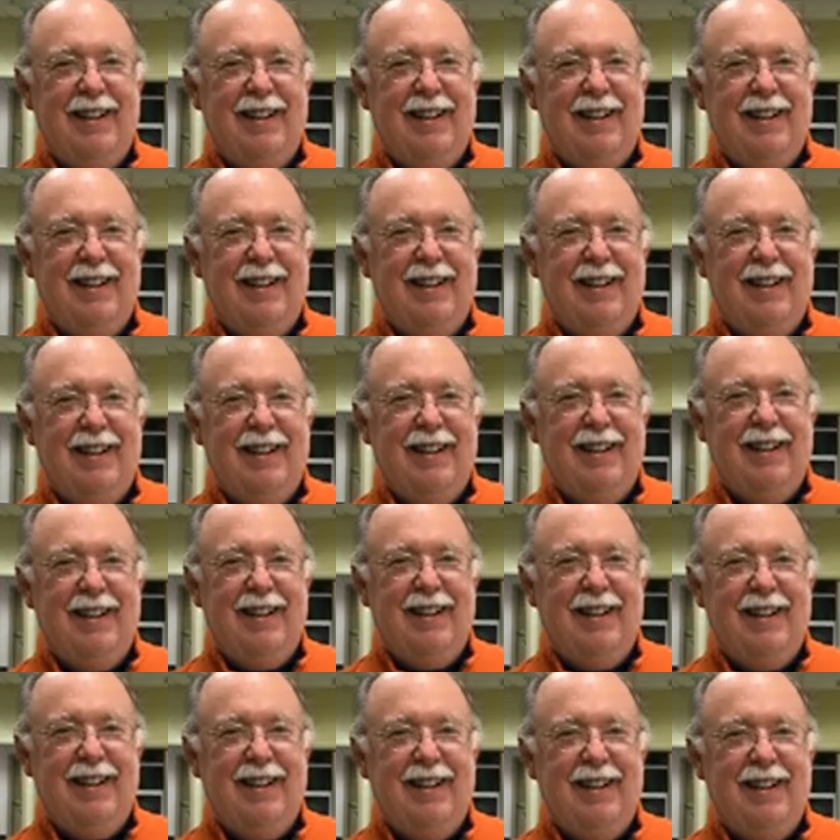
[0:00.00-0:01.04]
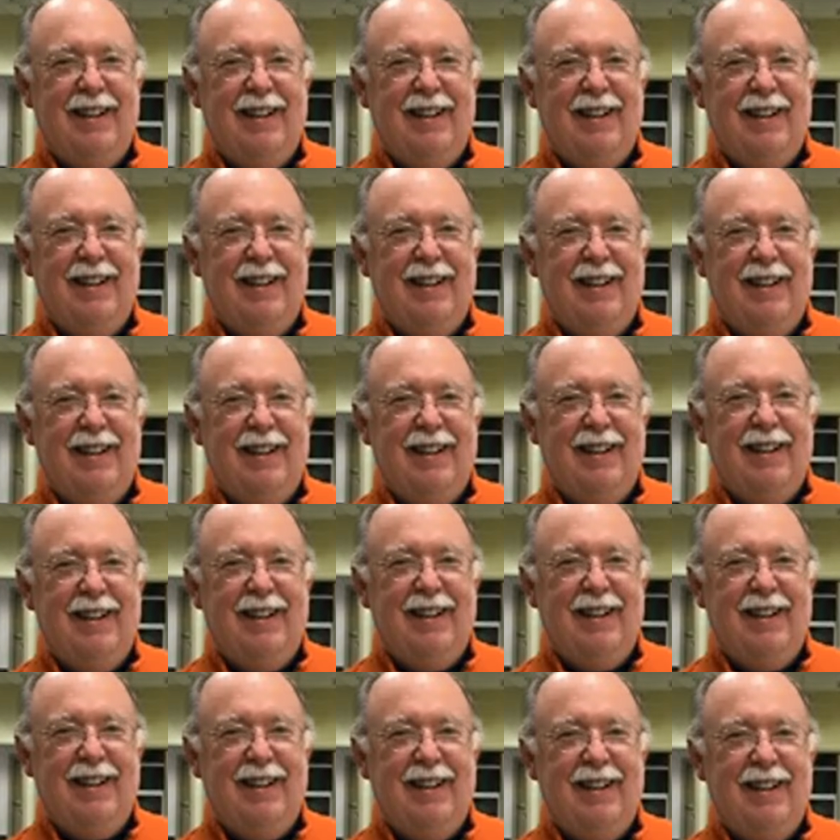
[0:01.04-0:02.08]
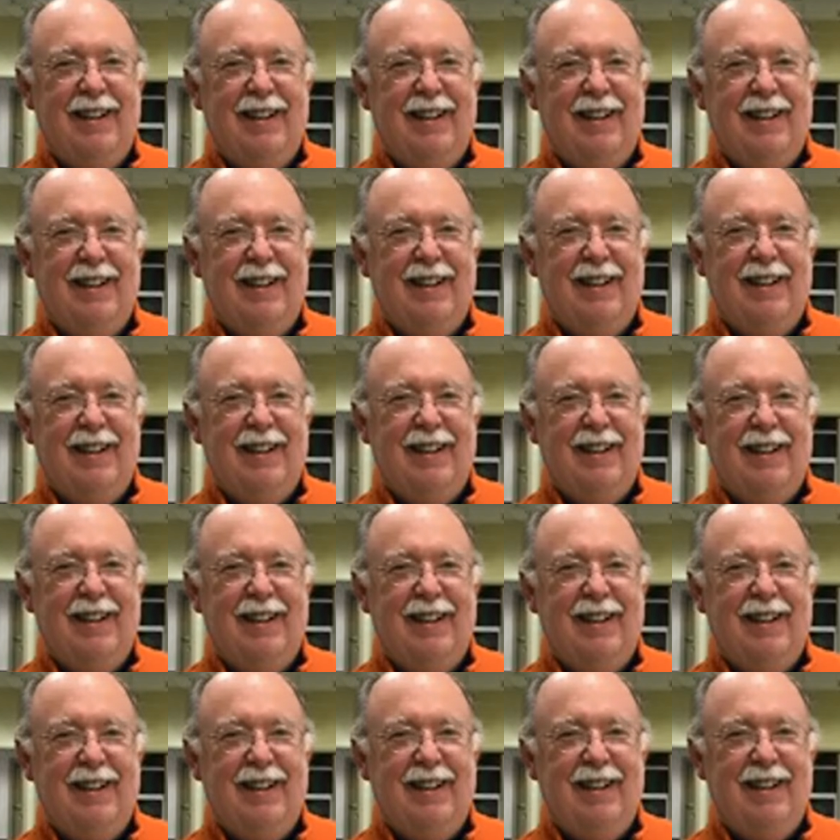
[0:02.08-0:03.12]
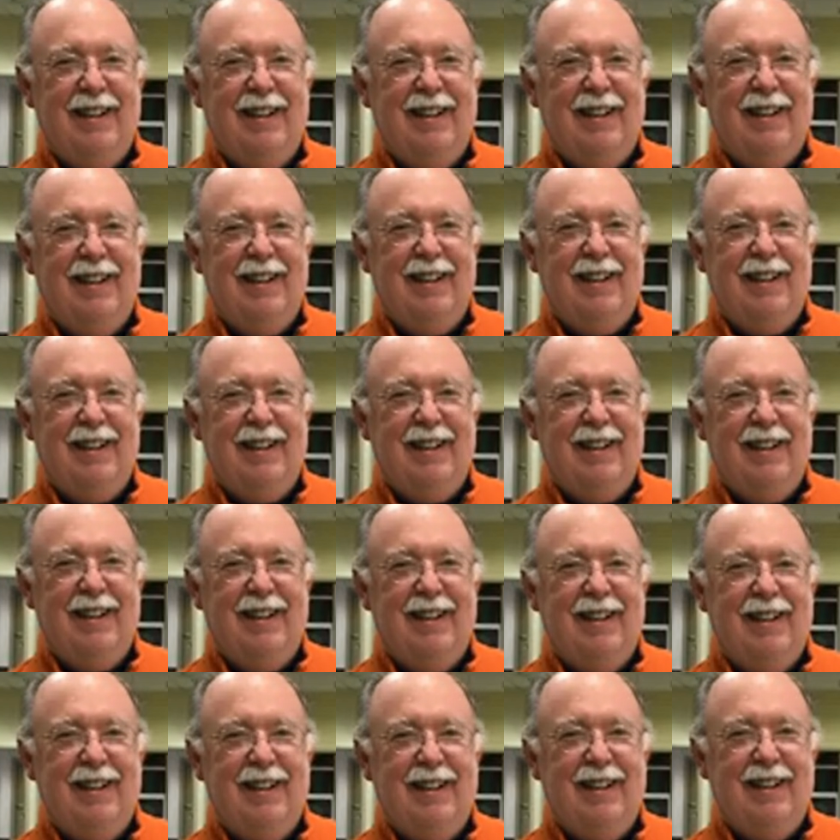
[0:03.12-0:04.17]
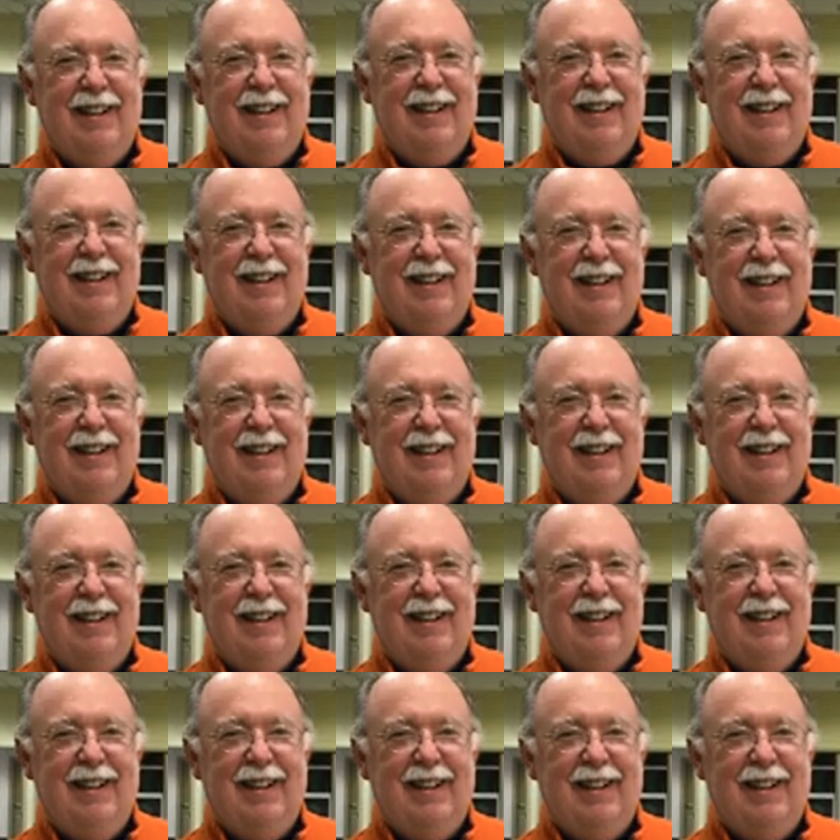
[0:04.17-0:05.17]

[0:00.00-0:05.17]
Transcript: (not speaking)